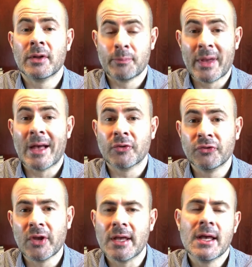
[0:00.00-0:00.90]

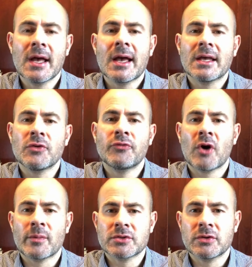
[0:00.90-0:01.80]
PLC in the
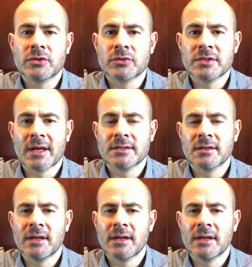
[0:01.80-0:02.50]
pharmaceutical sector.